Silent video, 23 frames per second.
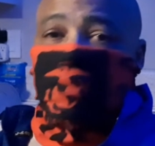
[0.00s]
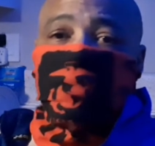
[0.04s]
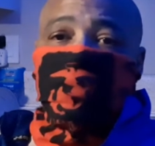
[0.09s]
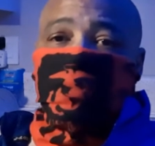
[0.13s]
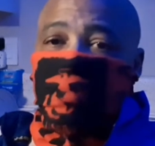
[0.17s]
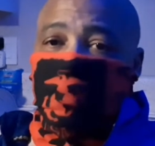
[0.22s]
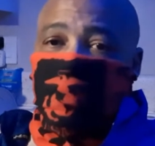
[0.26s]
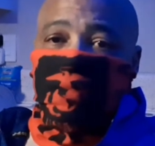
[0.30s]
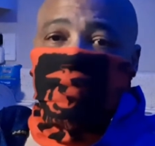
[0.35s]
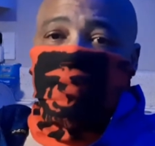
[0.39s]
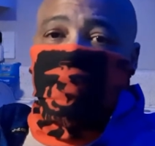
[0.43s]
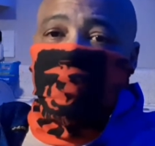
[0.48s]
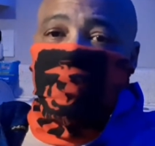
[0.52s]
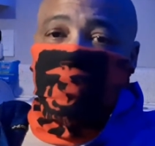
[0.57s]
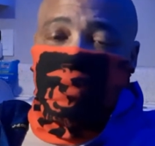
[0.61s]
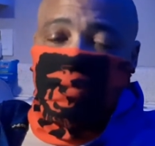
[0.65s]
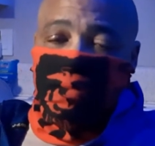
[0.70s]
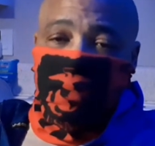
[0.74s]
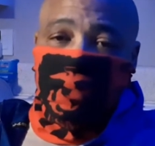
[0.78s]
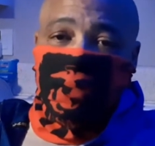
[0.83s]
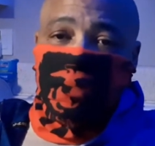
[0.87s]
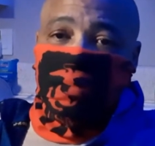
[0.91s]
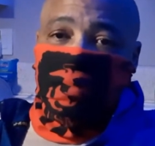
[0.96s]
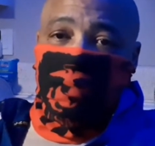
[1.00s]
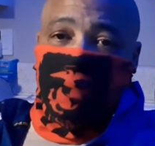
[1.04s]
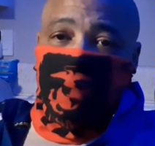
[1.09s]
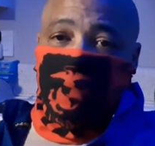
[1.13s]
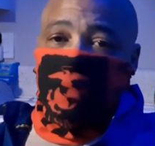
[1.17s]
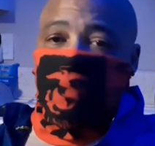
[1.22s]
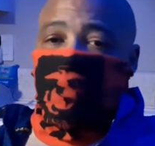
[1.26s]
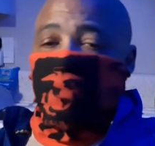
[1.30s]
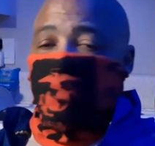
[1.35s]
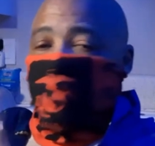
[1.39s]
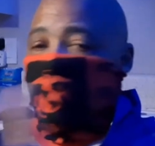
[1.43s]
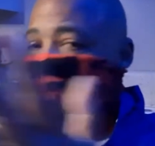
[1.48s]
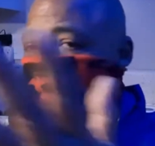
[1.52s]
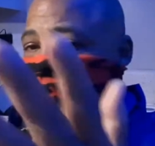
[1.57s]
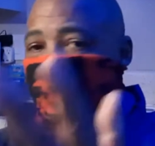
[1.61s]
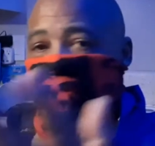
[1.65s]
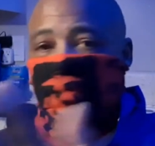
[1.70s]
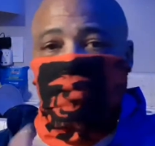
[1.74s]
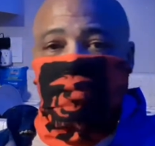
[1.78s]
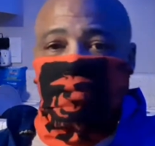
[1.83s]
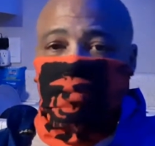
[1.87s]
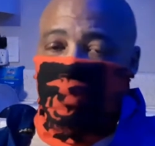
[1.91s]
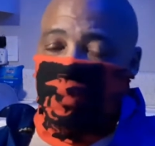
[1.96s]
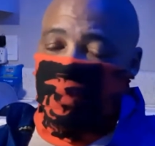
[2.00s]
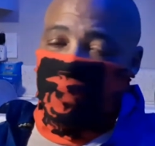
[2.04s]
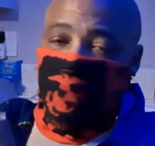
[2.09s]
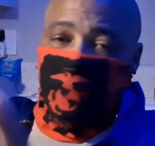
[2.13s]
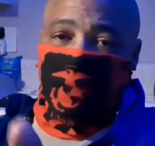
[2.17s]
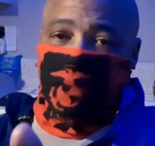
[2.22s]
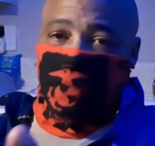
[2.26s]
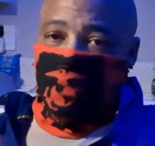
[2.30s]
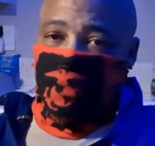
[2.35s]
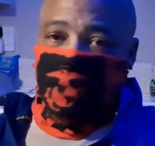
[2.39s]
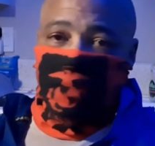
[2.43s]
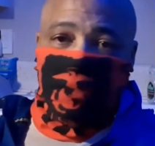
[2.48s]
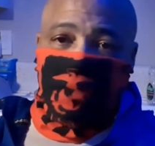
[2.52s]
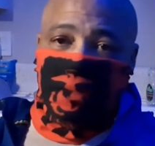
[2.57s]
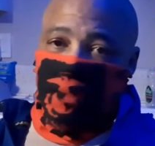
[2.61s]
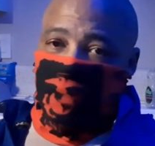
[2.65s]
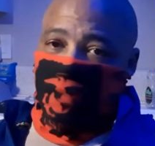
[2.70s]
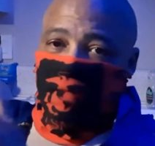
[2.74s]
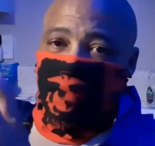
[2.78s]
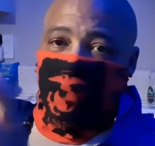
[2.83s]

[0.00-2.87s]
Springfield mil-spec stainless steel. Love